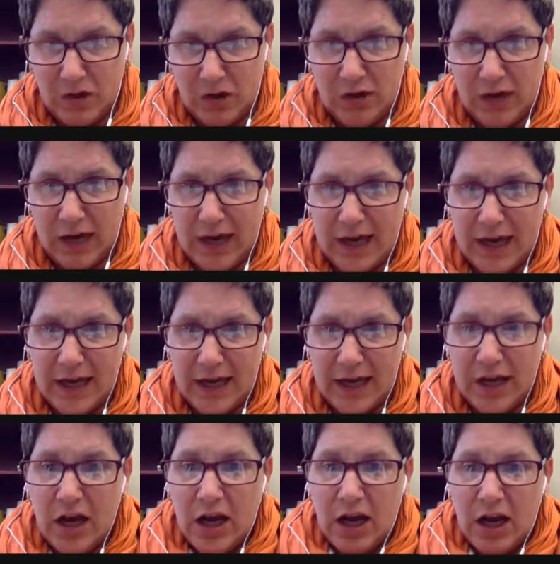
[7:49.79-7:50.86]
Okay,
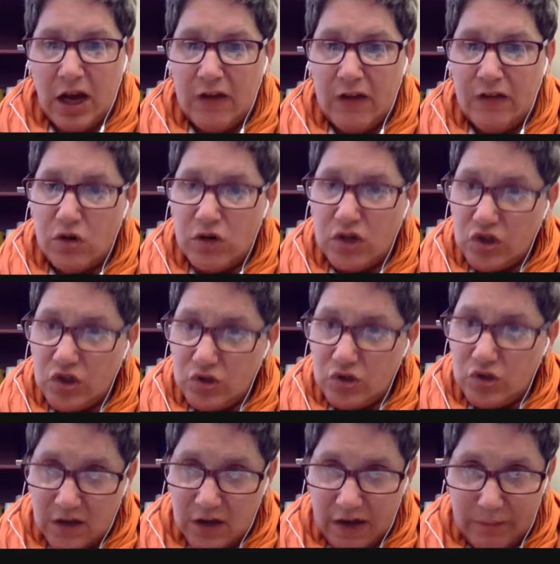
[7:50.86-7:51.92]
of course, you
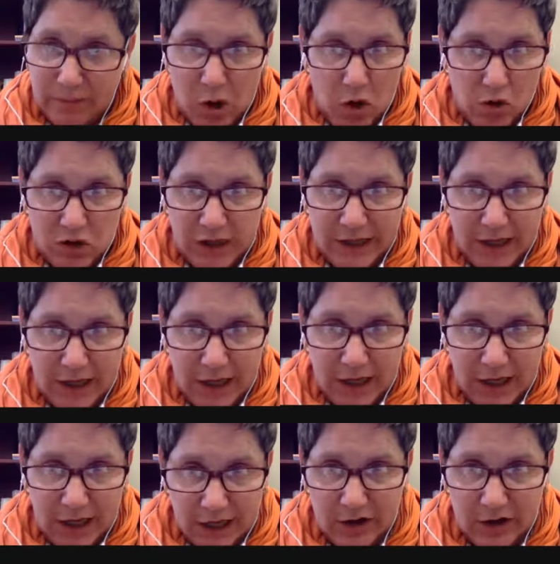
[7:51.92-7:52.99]
still have polling
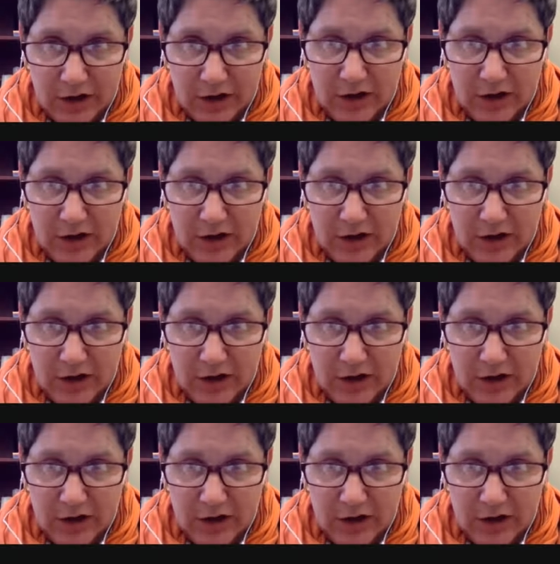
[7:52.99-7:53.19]
here.